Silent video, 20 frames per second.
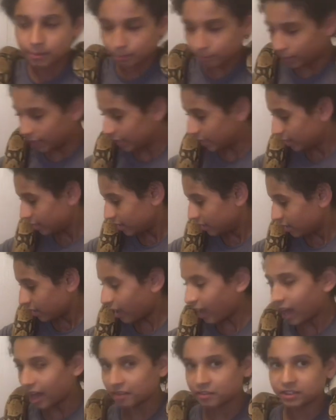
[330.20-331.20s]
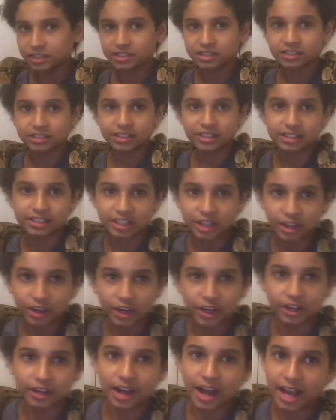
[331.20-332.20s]
But obviously to
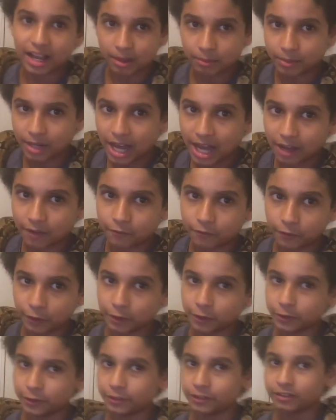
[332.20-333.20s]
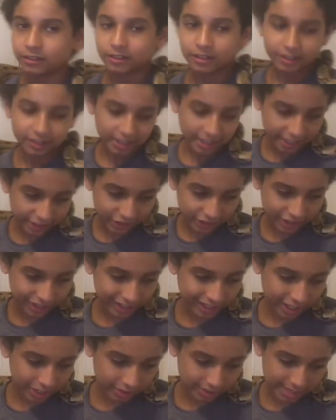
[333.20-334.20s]
her, I am not food. And
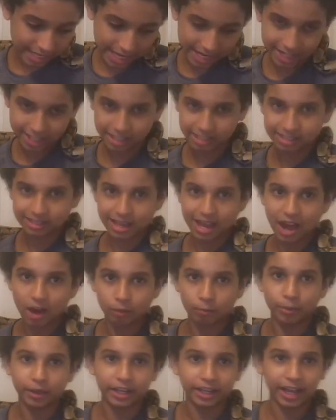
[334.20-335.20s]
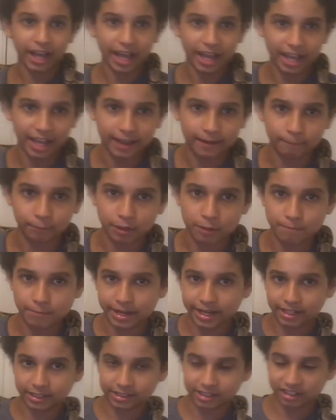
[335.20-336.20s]
she knows that because of how big I am
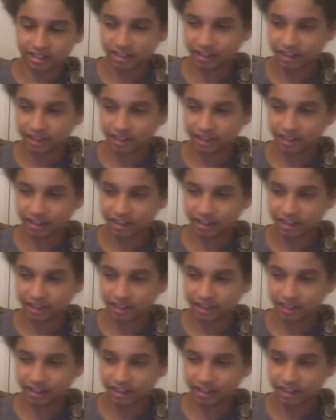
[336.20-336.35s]
compared to